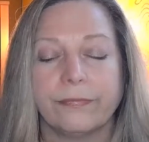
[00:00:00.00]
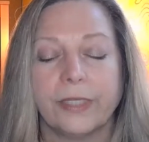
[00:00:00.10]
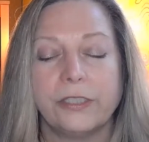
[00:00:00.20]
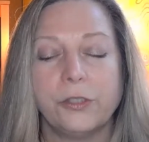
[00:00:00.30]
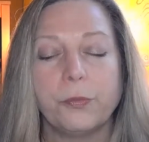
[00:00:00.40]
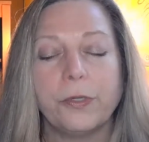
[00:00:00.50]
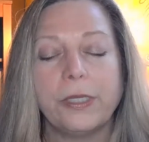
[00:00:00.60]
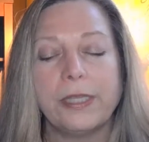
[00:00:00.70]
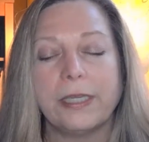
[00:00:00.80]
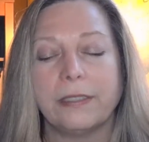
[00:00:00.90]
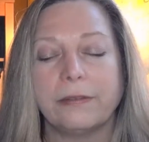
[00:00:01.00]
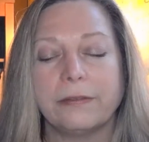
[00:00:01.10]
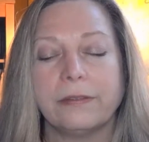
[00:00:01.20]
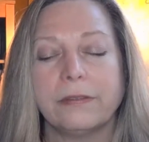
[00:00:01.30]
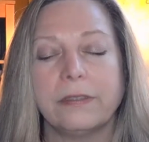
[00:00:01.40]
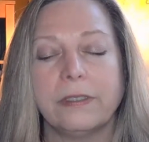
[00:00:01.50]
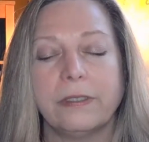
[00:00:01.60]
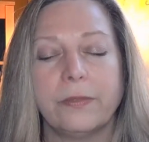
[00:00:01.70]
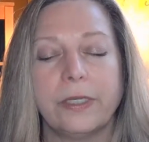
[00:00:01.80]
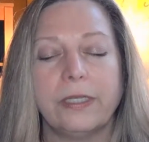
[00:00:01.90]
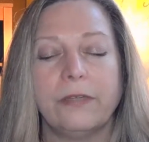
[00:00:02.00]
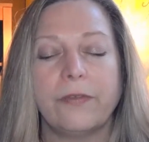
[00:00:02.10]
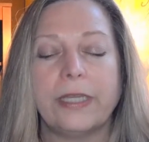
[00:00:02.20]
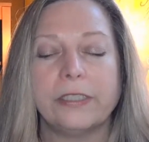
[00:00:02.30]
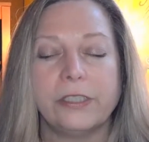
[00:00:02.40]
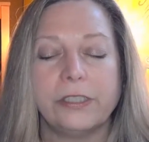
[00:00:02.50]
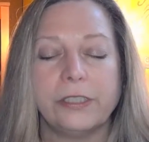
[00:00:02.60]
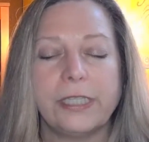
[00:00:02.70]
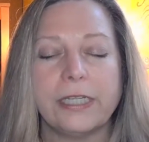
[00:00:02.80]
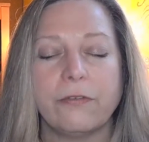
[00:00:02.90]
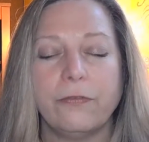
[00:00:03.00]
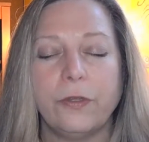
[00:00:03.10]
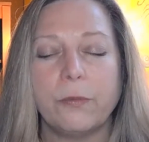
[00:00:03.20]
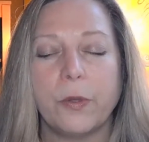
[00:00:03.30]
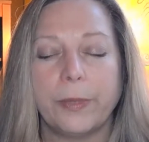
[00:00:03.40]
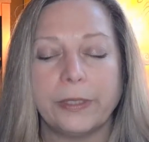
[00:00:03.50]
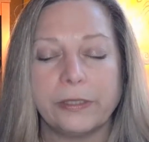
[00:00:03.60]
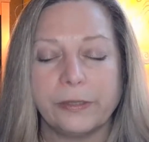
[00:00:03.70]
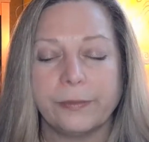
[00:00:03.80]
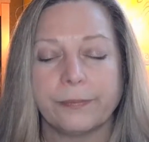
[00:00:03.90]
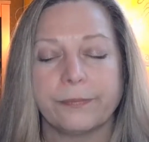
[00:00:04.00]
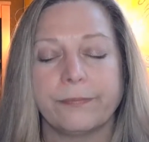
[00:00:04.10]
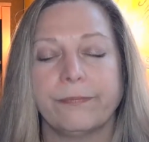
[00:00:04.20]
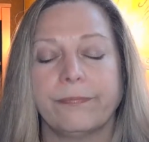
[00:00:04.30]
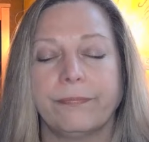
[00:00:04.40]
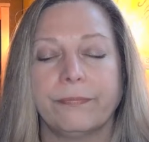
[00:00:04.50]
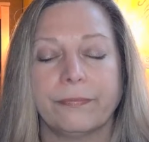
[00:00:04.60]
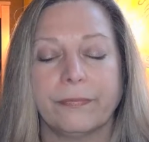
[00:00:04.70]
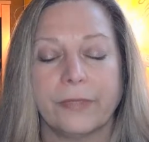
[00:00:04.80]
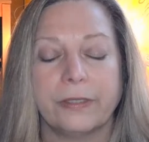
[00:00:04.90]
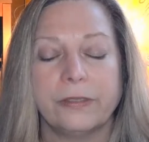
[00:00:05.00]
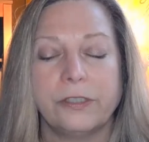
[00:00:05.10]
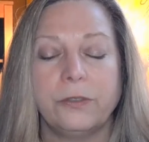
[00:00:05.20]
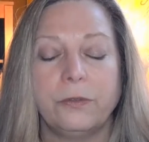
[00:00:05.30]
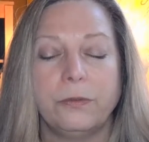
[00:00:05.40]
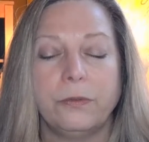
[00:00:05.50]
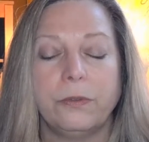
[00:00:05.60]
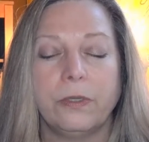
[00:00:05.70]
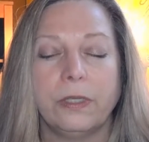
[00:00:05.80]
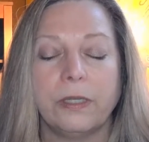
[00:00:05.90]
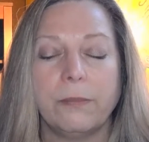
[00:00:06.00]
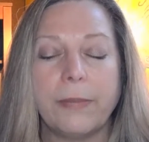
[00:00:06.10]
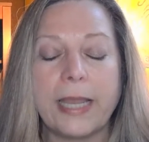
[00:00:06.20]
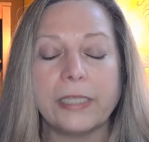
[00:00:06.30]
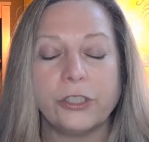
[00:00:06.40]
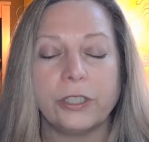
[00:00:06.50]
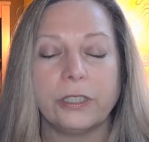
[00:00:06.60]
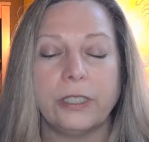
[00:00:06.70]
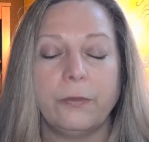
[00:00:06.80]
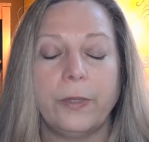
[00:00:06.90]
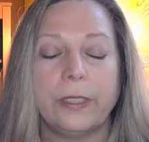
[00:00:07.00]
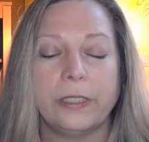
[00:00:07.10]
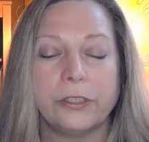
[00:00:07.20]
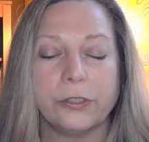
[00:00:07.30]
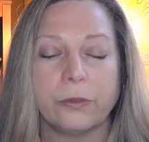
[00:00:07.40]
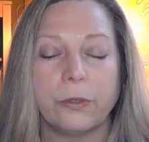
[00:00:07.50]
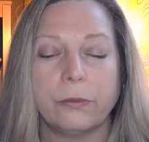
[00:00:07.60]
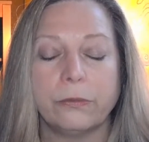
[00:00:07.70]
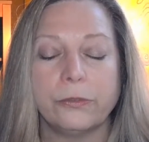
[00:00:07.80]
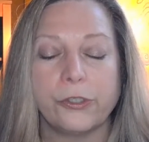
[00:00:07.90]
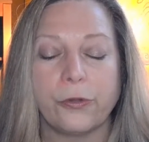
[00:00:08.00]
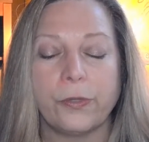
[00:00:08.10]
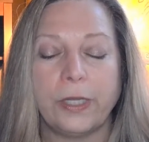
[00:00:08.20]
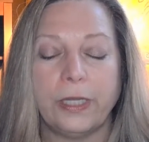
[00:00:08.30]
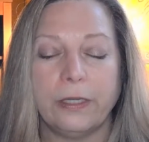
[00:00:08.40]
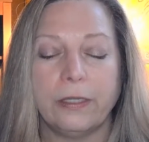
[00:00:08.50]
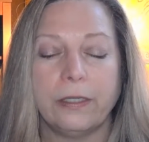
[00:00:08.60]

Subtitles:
As you breathe in, I want to invite us to take a few moments to compassionately witness your own journey